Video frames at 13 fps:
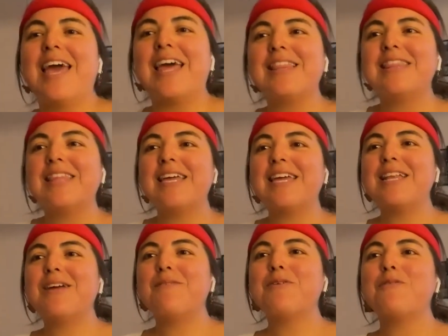And thinking
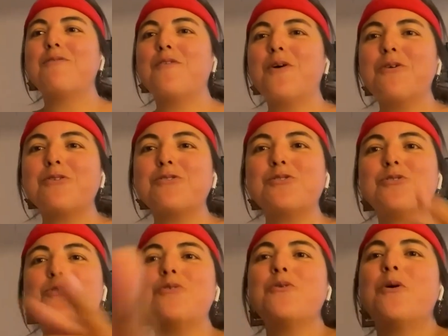of the folks
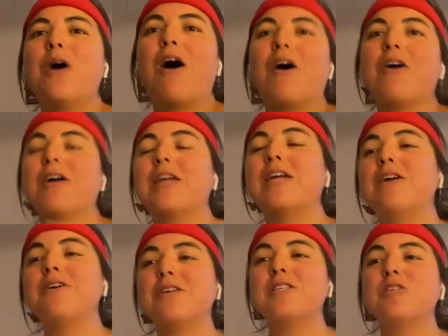who are
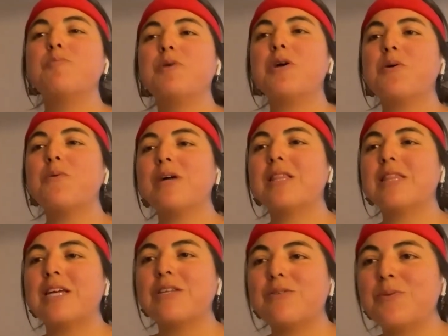here in spirit with
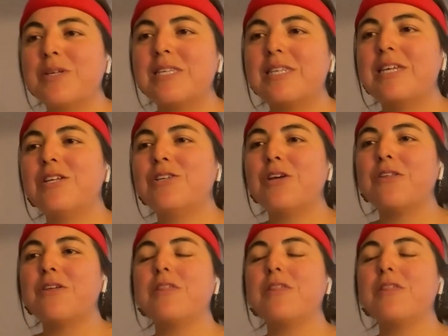us, we see each other.